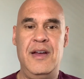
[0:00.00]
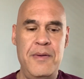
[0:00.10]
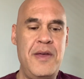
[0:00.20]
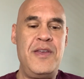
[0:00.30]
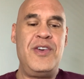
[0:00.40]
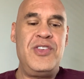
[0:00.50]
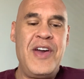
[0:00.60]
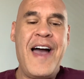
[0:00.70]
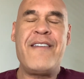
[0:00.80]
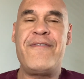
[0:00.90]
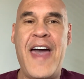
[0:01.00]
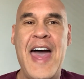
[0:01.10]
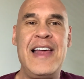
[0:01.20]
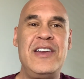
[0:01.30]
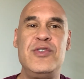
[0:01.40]
You got
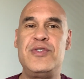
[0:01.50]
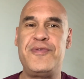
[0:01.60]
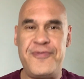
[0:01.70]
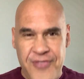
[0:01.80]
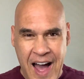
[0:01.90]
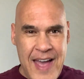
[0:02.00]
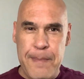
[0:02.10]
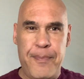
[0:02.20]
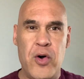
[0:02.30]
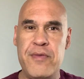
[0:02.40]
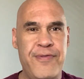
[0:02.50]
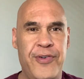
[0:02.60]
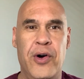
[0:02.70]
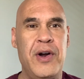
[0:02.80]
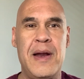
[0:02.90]
values
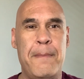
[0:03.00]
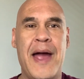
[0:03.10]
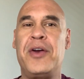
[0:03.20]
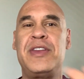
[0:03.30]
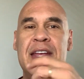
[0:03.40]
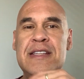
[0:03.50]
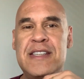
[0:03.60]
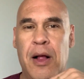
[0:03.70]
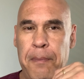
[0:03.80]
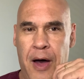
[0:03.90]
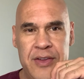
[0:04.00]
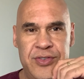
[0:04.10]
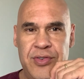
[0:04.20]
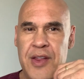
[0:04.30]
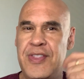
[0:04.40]
5.4 in a microtensile bond
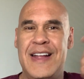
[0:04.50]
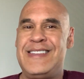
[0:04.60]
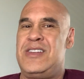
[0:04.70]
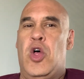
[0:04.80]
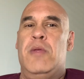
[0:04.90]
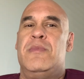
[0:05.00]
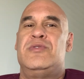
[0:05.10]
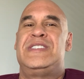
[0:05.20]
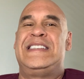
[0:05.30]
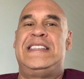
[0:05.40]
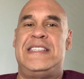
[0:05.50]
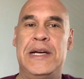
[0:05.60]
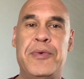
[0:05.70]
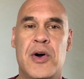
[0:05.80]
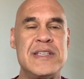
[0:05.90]
strength. That's almost
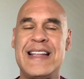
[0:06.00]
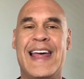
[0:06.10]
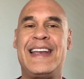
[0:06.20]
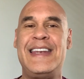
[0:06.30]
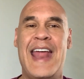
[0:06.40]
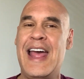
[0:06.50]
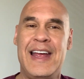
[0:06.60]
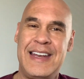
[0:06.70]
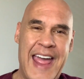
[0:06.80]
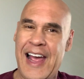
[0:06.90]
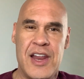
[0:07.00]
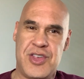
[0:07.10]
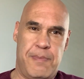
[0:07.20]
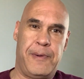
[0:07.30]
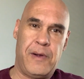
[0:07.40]
zero. It's like
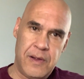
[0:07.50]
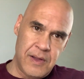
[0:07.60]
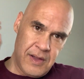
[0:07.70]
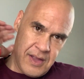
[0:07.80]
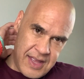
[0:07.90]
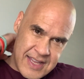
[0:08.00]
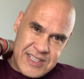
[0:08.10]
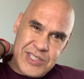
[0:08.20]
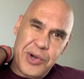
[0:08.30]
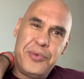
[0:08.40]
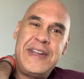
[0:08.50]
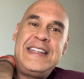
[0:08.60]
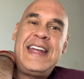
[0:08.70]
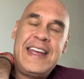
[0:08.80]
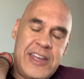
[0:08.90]
negligible. It's so
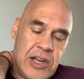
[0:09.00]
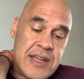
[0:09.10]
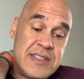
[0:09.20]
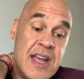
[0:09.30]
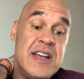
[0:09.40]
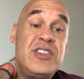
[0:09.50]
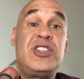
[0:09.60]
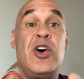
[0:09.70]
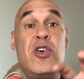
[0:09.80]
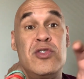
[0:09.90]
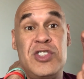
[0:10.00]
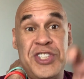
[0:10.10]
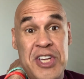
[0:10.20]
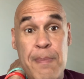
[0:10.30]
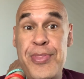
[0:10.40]
ridiculous. So
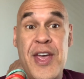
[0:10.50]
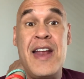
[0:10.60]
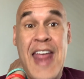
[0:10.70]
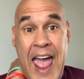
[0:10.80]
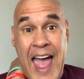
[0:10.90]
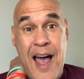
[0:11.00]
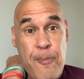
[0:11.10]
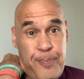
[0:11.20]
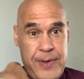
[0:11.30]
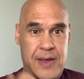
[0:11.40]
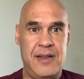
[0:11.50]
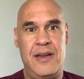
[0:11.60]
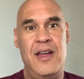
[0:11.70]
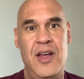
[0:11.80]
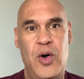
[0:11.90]
something happened
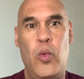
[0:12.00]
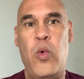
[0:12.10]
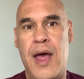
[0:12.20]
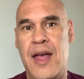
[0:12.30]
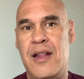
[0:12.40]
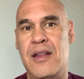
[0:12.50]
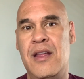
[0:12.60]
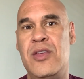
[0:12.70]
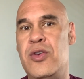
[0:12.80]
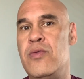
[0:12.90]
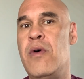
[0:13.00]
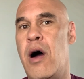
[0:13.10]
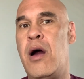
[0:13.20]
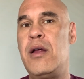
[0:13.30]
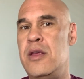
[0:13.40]
when you
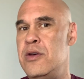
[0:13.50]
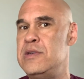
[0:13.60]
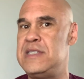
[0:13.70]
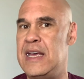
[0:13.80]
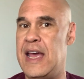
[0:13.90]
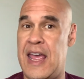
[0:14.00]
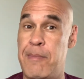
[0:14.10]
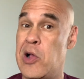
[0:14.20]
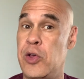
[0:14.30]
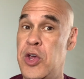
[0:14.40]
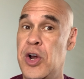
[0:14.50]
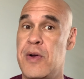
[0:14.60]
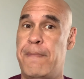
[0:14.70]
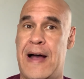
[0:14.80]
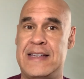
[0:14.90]
are using a chemical cure
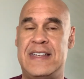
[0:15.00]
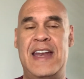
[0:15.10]
composite.